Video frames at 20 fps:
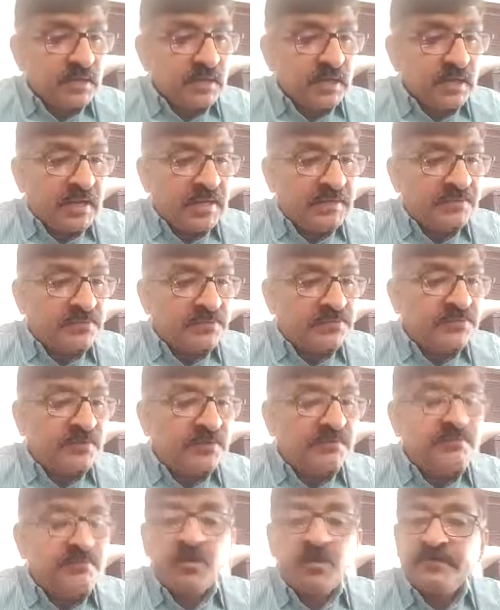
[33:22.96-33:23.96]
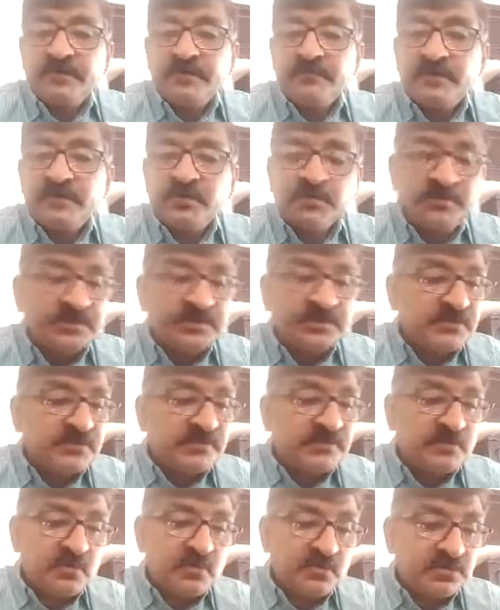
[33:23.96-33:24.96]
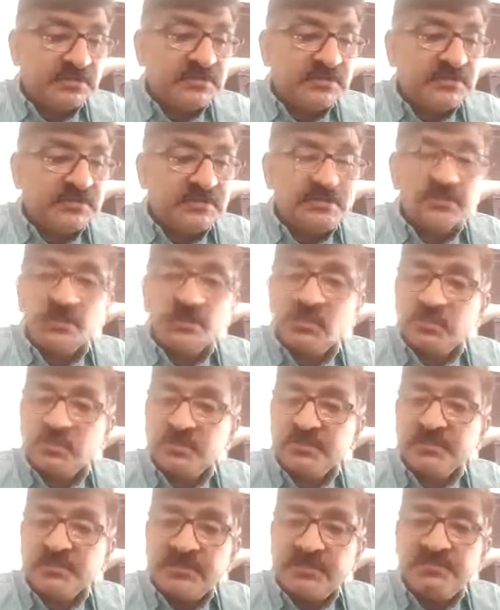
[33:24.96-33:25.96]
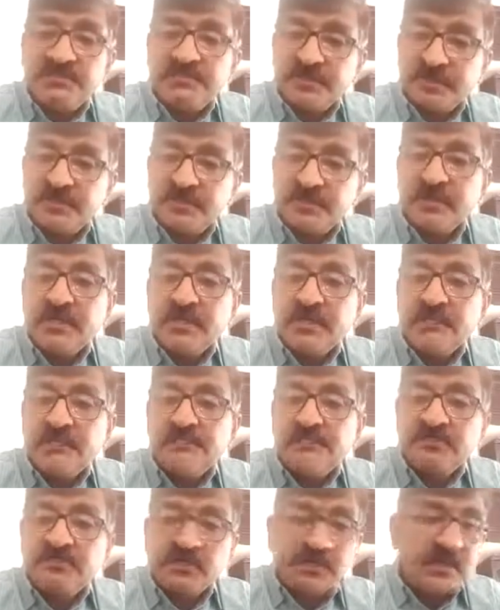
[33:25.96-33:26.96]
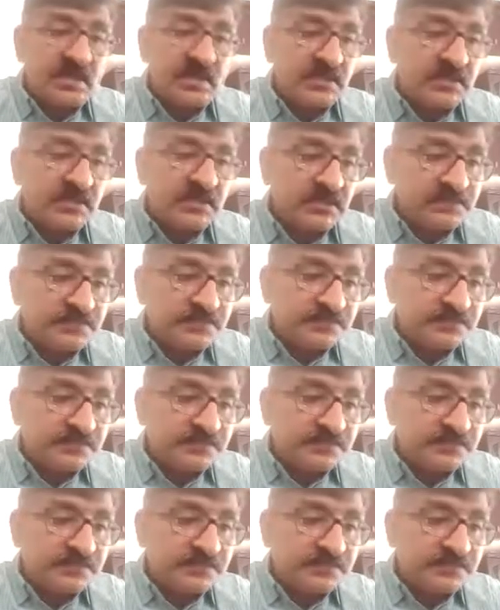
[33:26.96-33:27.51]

and use of 0.12% of chlorhexidine frequently for gargle,